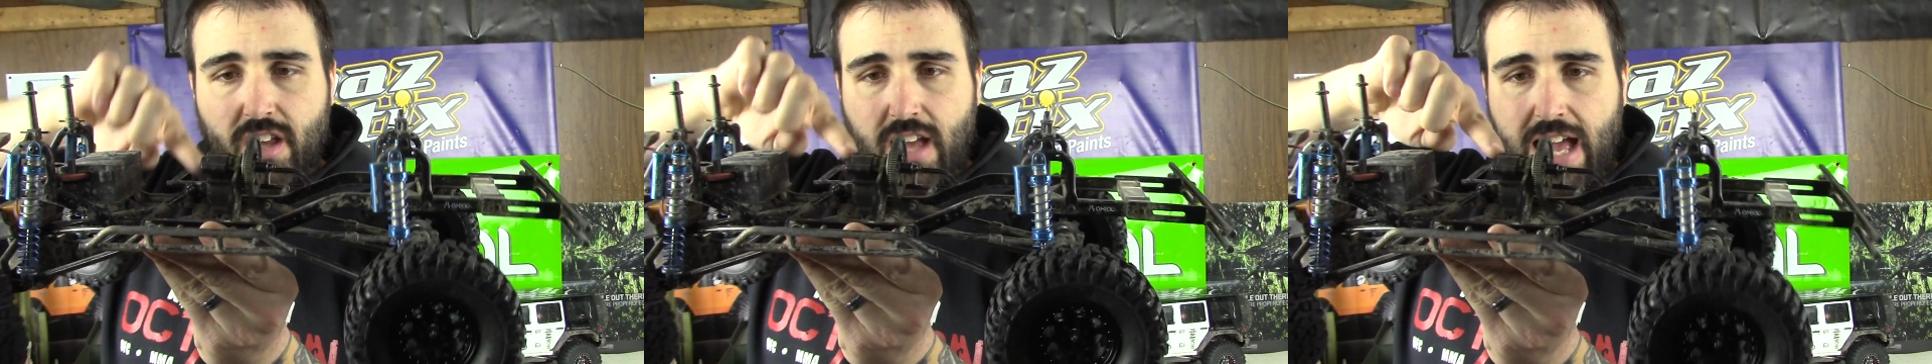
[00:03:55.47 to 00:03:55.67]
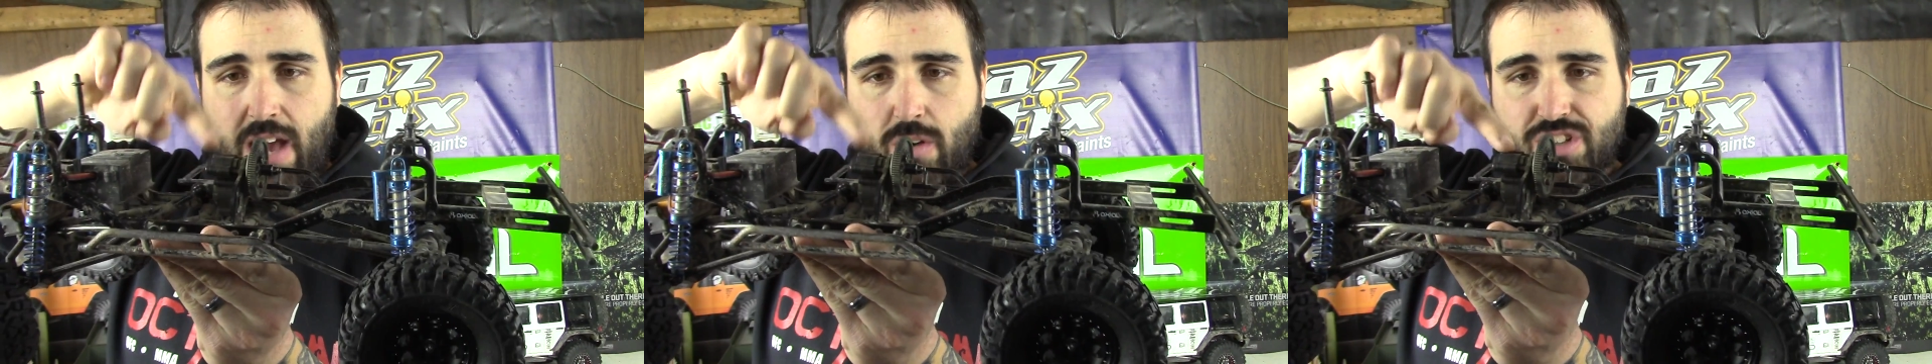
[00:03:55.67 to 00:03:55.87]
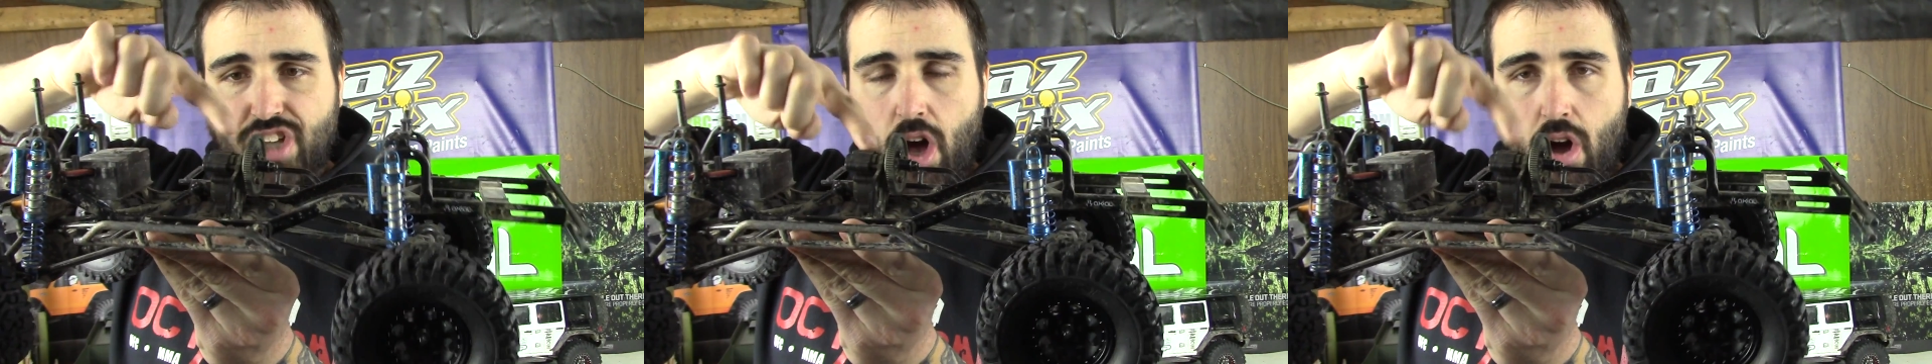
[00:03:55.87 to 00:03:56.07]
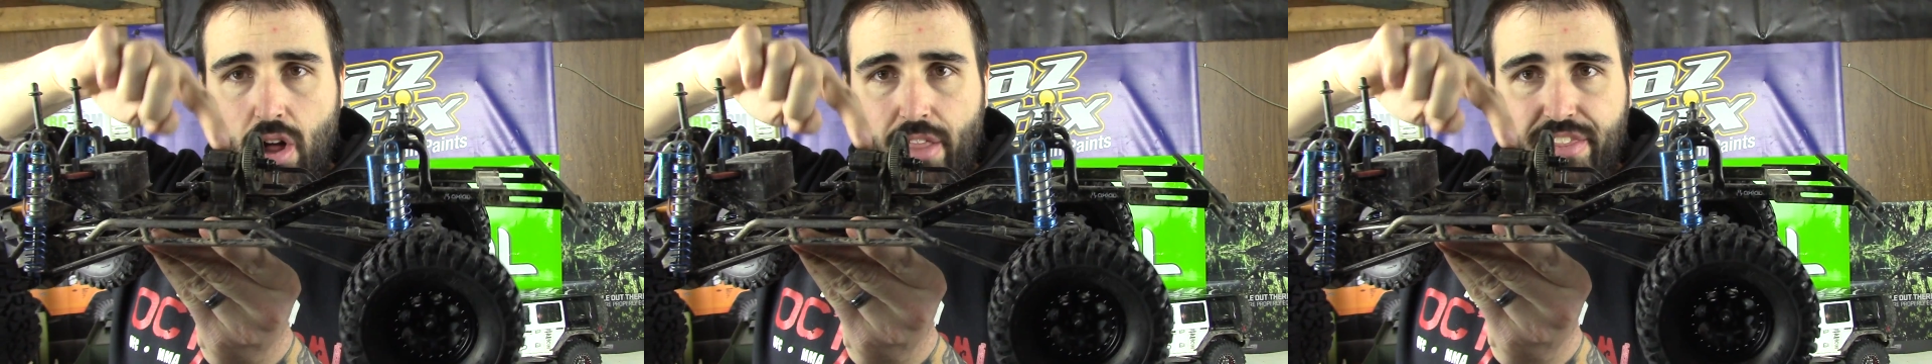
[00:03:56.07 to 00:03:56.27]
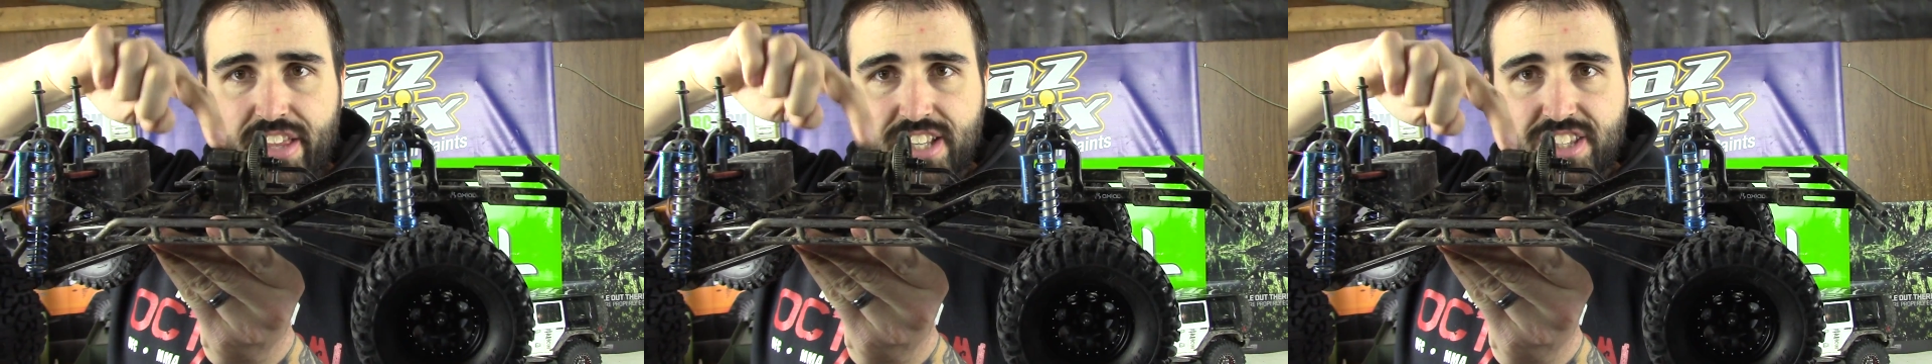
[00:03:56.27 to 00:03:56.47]
how
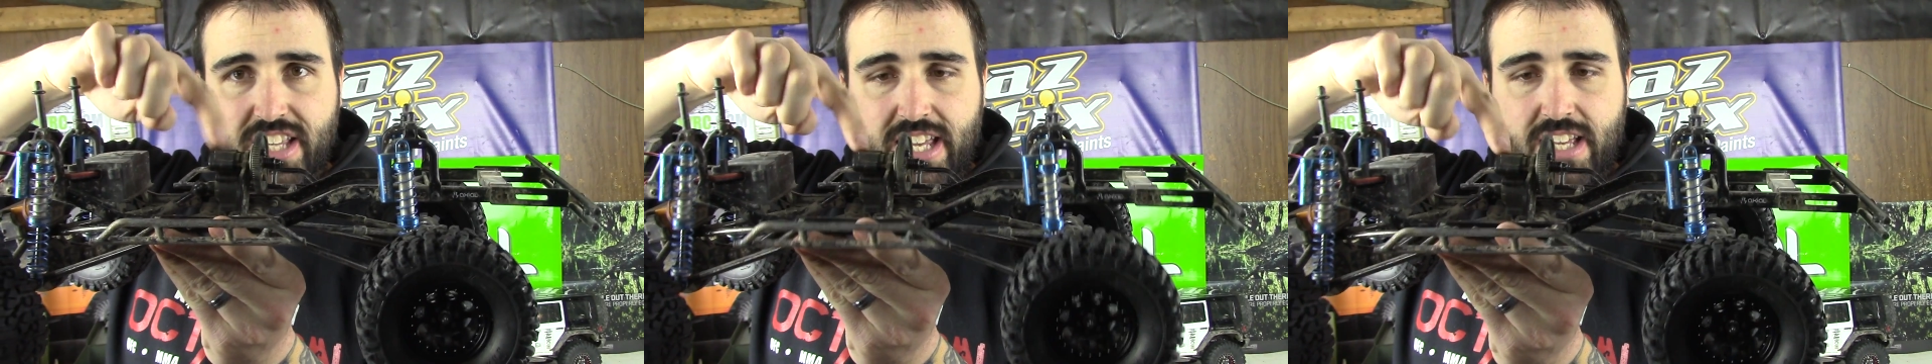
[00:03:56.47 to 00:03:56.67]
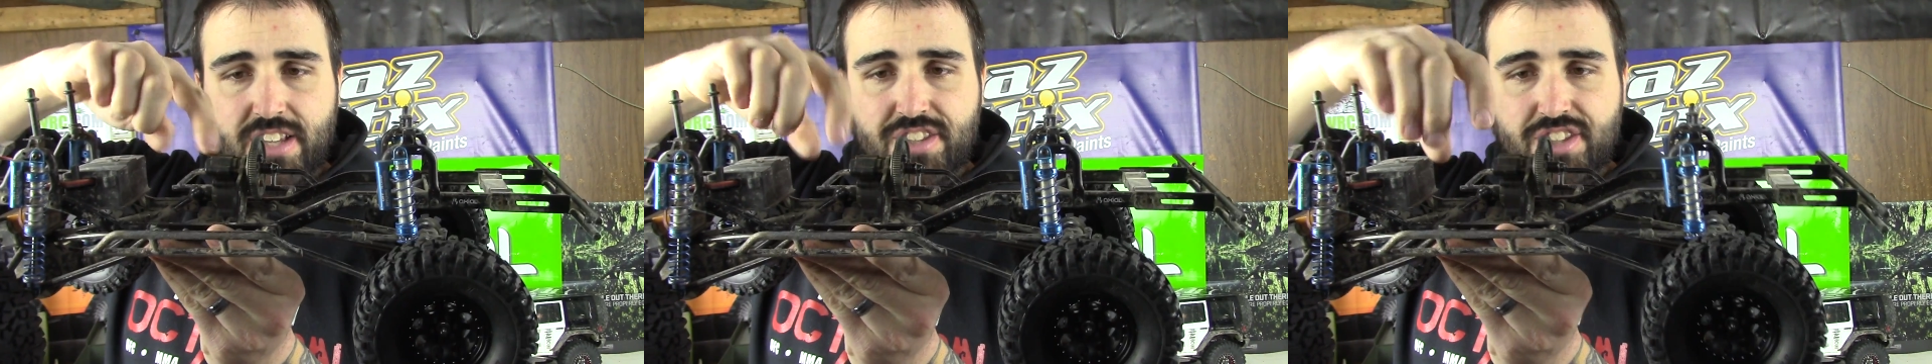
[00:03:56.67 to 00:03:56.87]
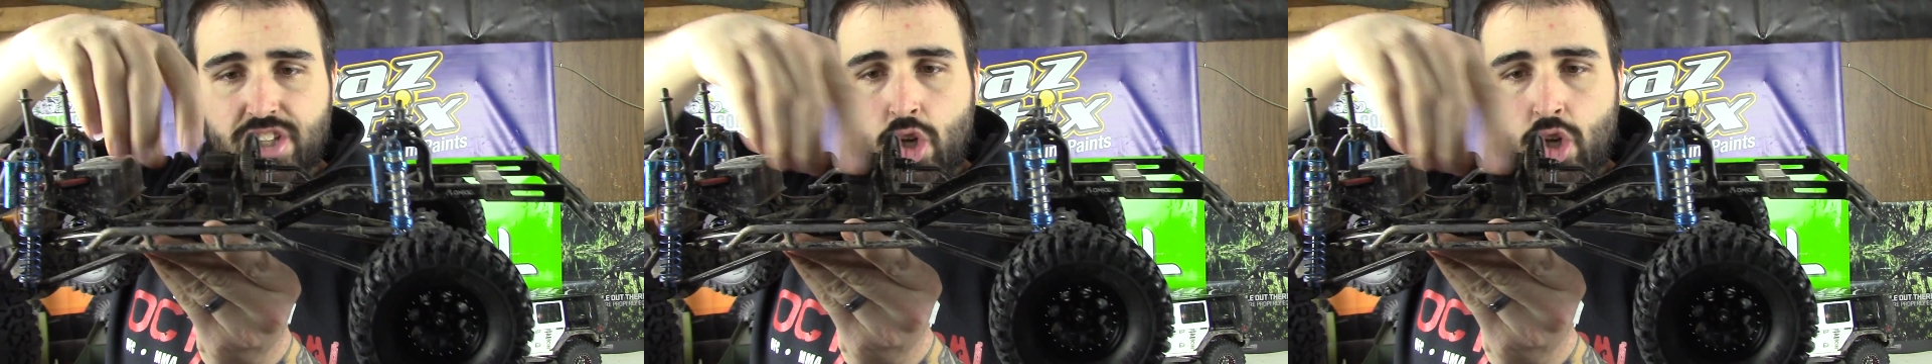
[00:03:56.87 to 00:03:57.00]
tall this is,